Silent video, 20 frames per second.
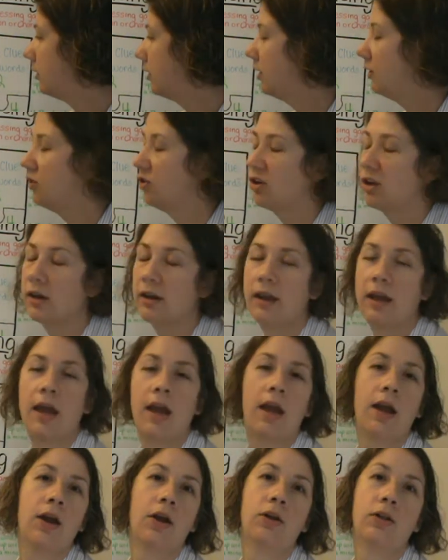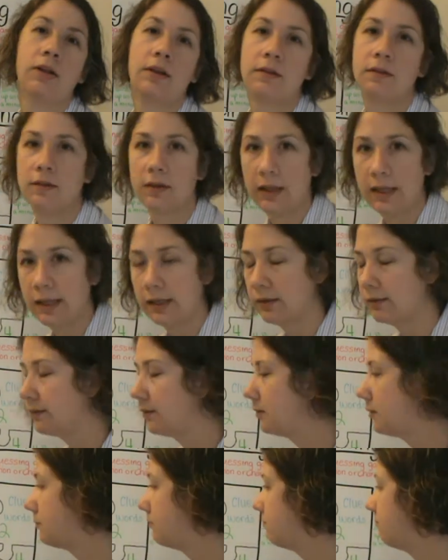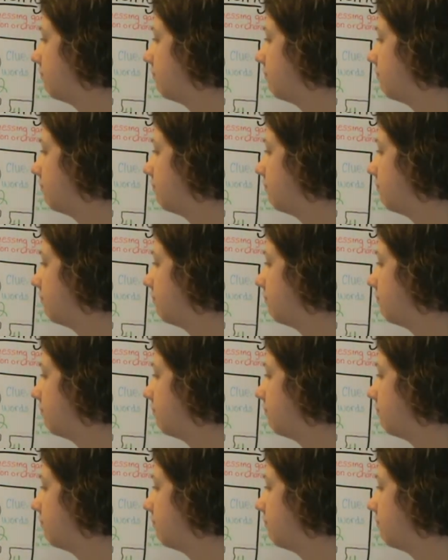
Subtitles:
He took a careless glance.